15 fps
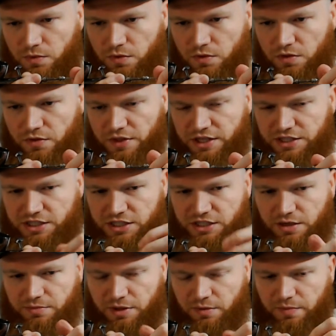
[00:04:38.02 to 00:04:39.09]
this is
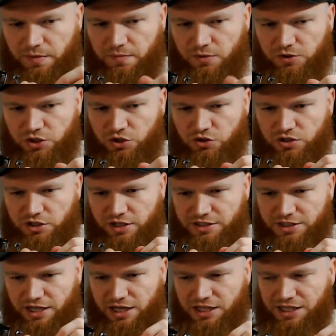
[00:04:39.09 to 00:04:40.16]
something people do. Sometimes
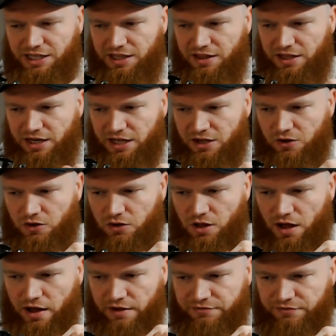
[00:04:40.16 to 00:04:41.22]
they clean the needle
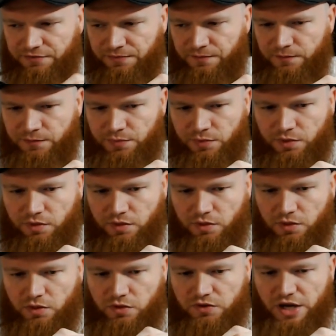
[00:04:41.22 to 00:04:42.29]
off
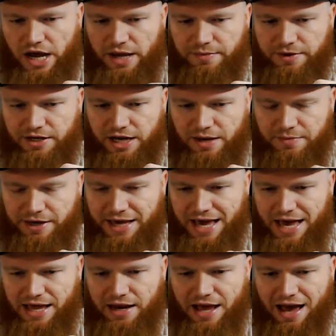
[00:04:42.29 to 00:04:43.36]
time and time
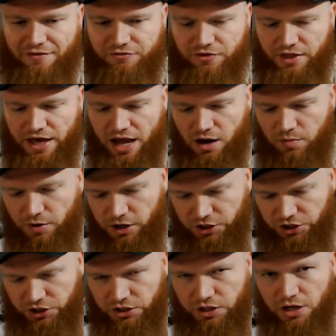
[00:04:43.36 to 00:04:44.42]
again after they
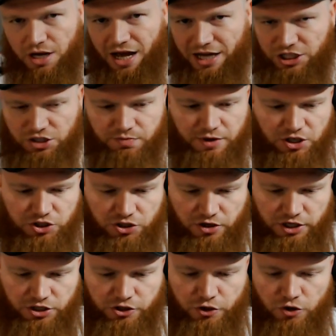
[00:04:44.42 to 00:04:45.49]
airbrush. I just make sure I
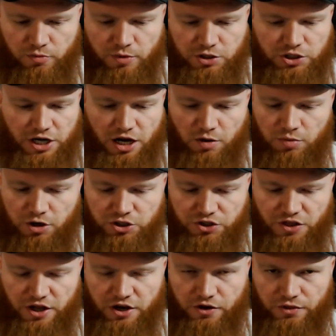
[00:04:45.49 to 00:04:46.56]
shoot a bunch of airbrush
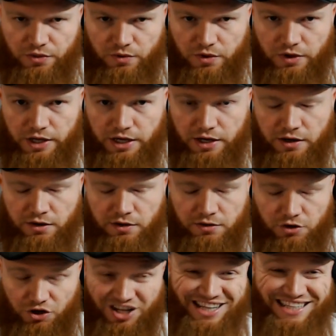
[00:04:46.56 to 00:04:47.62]
thinner through it or
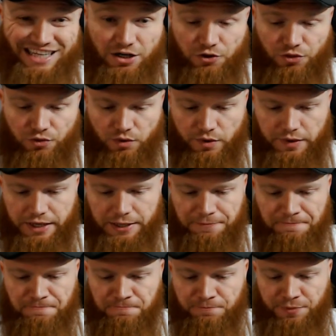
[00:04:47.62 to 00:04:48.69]
cleaner through it,
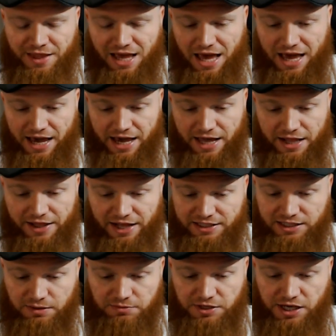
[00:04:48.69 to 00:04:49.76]
and that
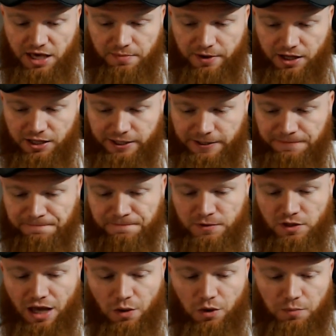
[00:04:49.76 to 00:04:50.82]
seems to keep it clean.
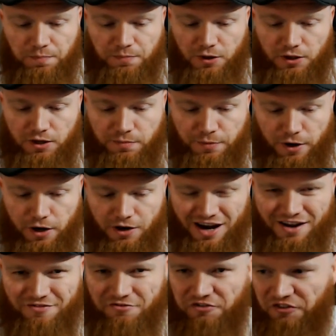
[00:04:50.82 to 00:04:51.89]
I will pull it apart
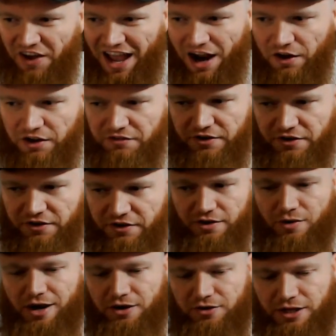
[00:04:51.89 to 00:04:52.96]
very, very
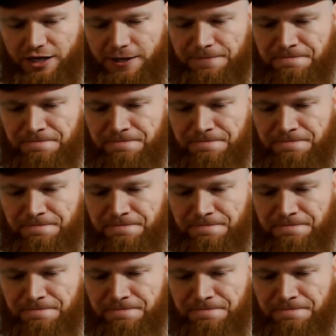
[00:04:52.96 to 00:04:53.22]
rarely